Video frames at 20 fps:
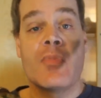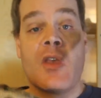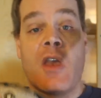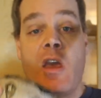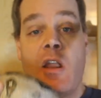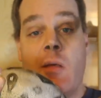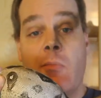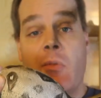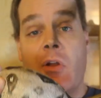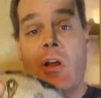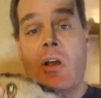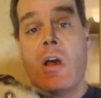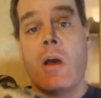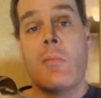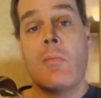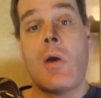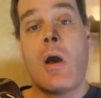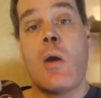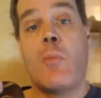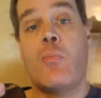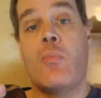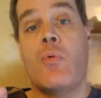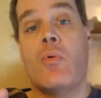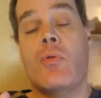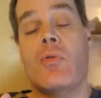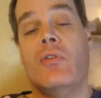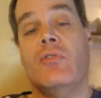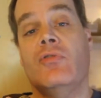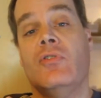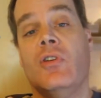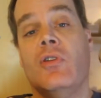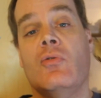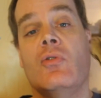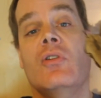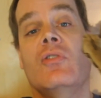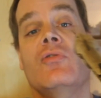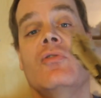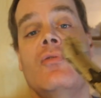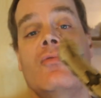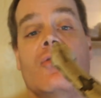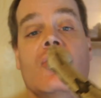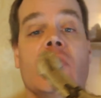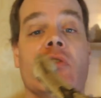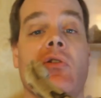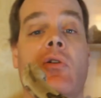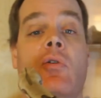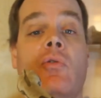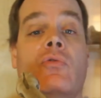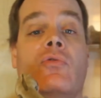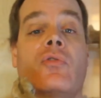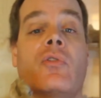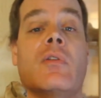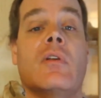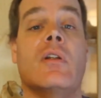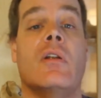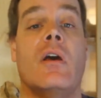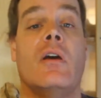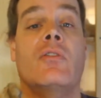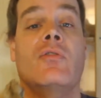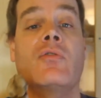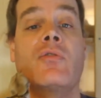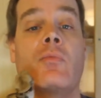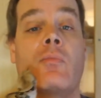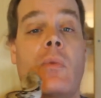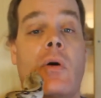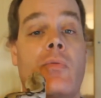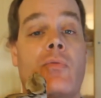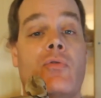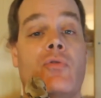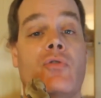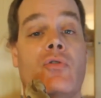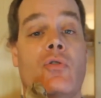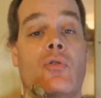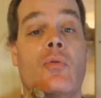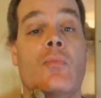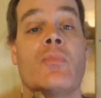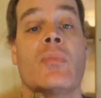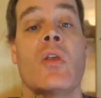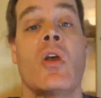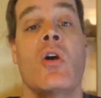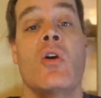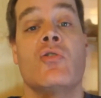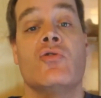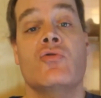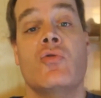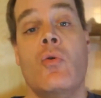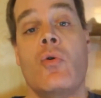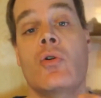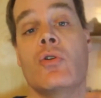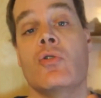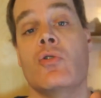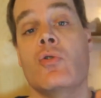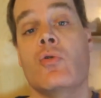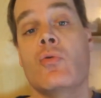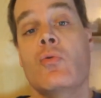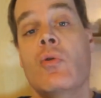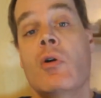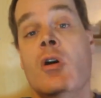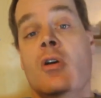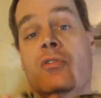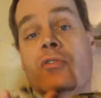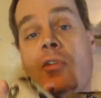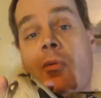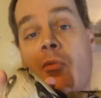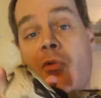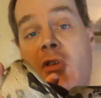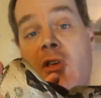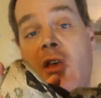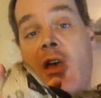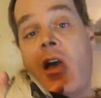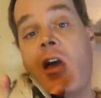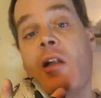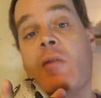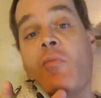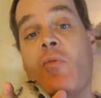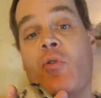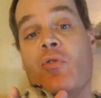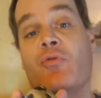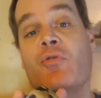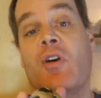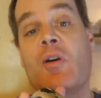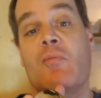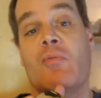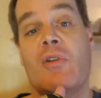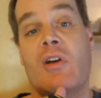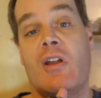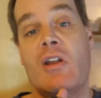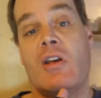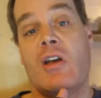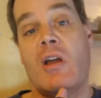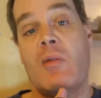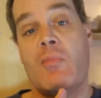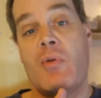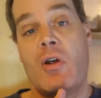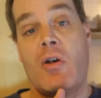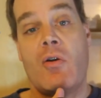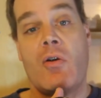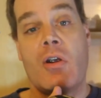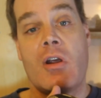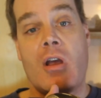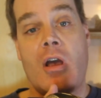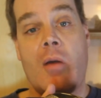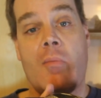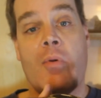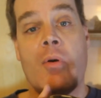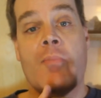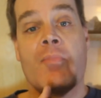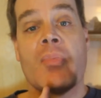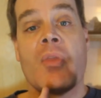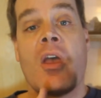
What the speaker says: And I'm going to come up with a series of videos in the next month or two showing you some of the animals I'm planning on pairing up.